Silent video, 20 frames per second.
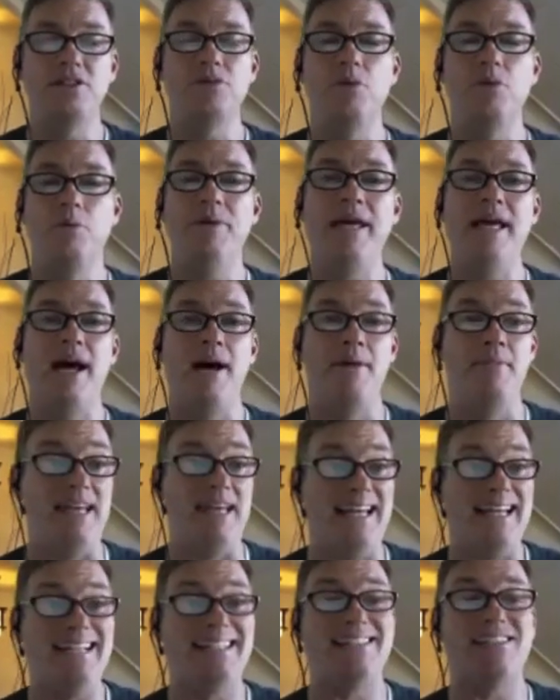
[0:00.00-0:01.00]
So this
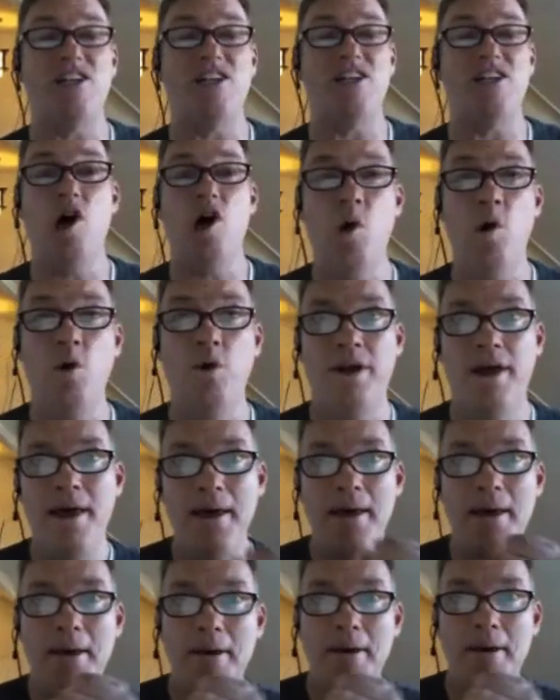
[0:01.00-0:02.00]
will become its
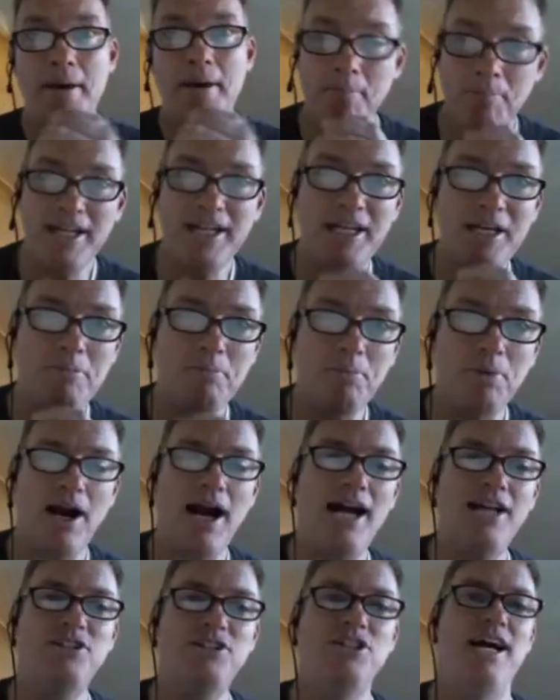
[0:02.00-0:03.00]
own
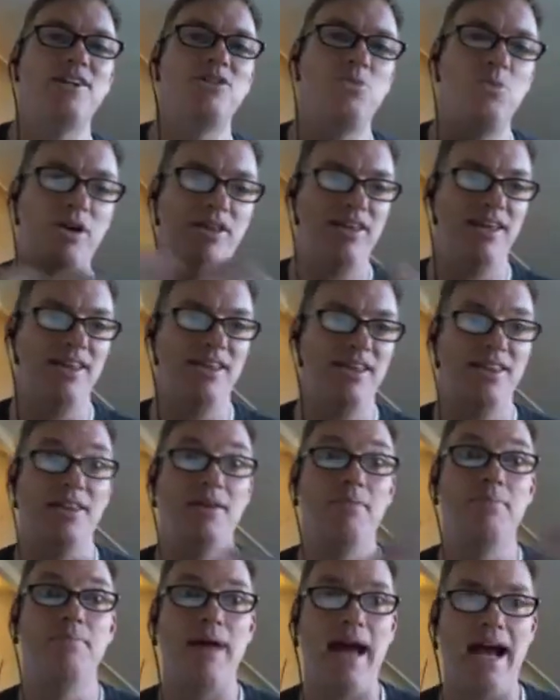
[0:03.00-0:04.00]
mini project
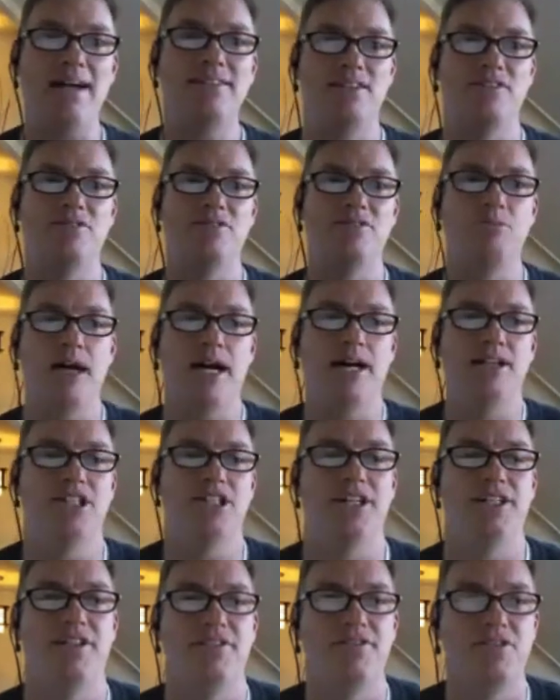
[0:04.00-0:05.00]
within the
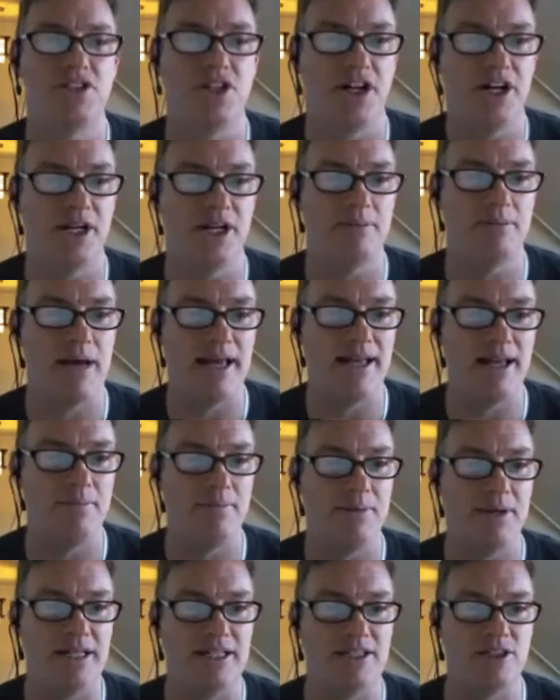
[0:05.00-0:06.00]
massive project of
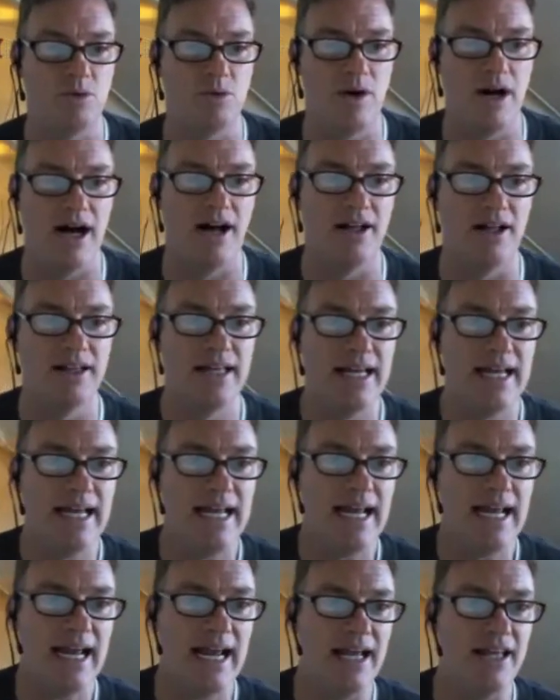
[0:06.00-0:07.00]
starting my company as
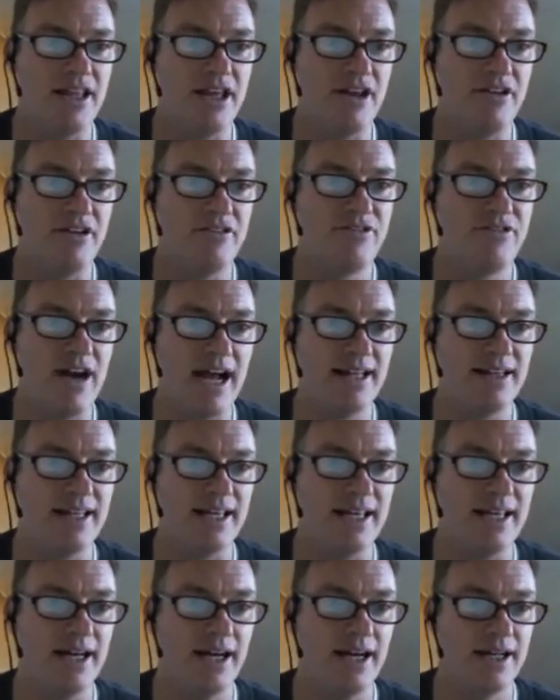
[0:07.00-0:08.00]
well. And
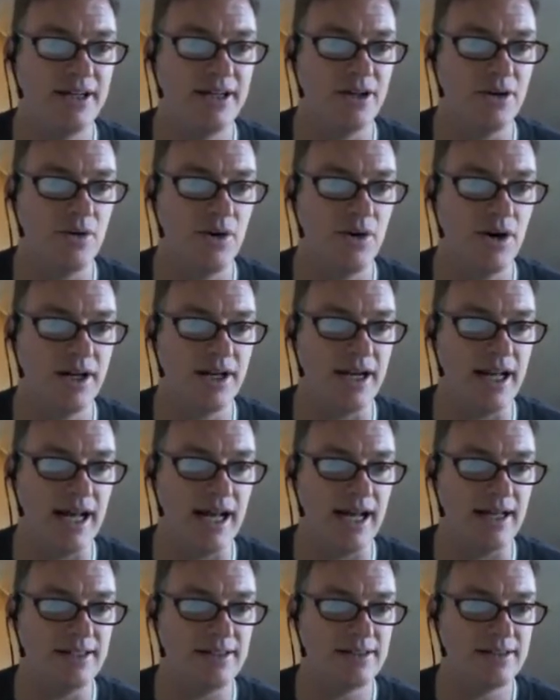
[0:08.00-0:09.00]
then finally, under
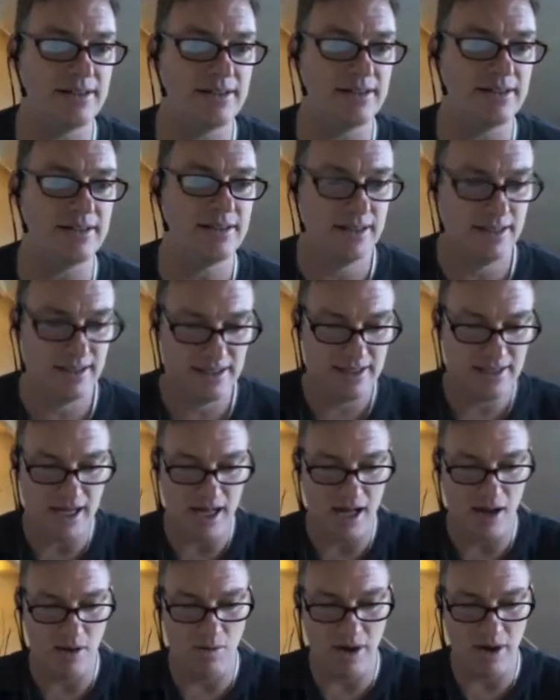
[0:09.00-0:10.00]
organize,
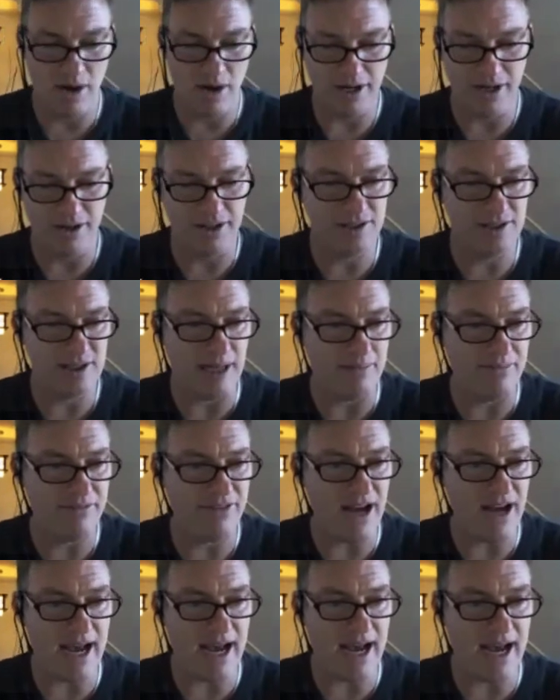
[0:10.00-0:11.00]
I'll want to go
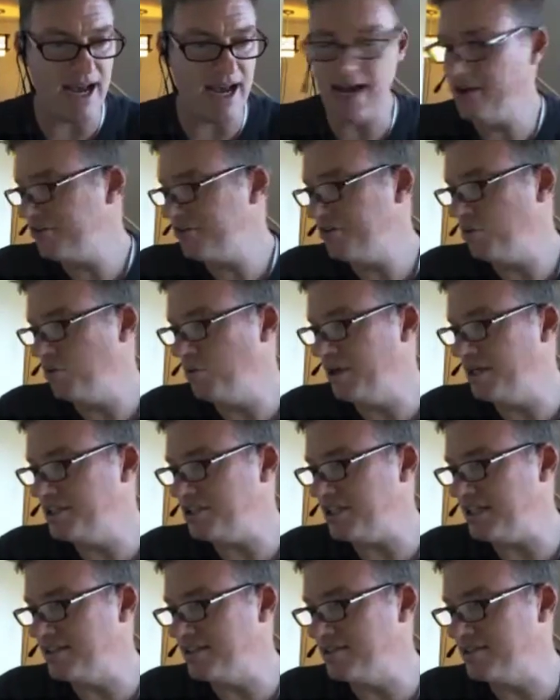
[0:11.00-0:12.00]
to step 5,
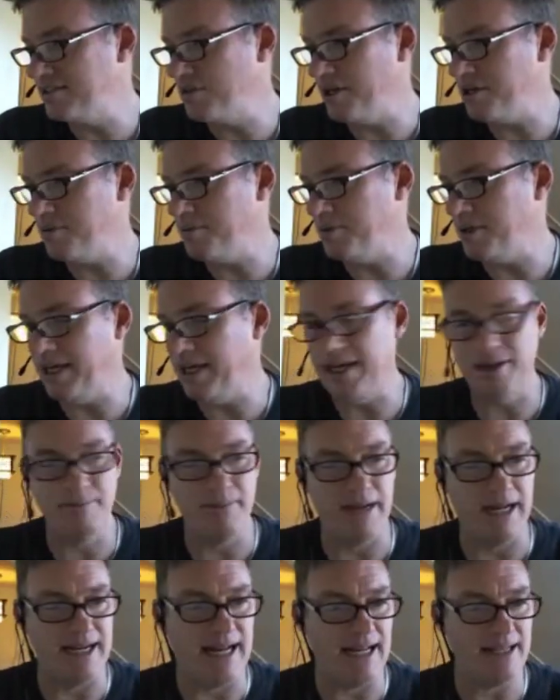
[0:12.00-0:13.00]
which is going
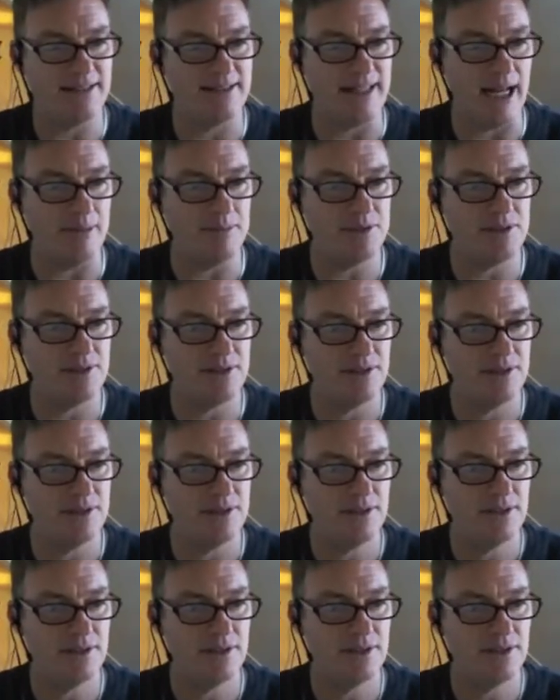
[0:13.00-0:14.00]
to be my next
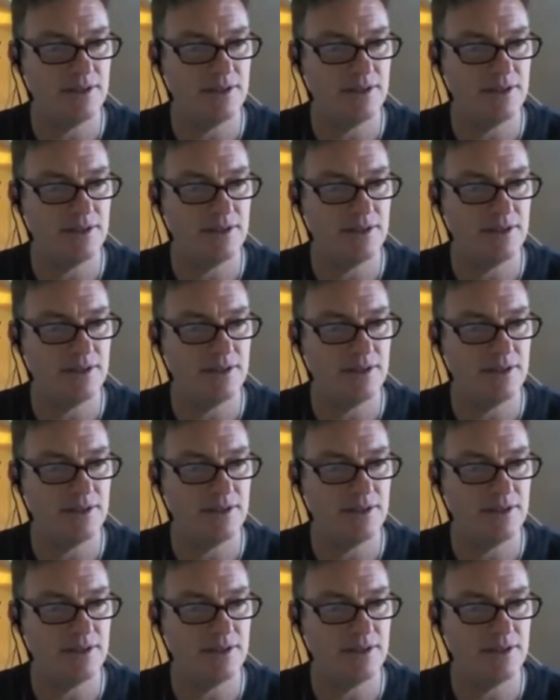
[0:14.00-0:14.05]
steps.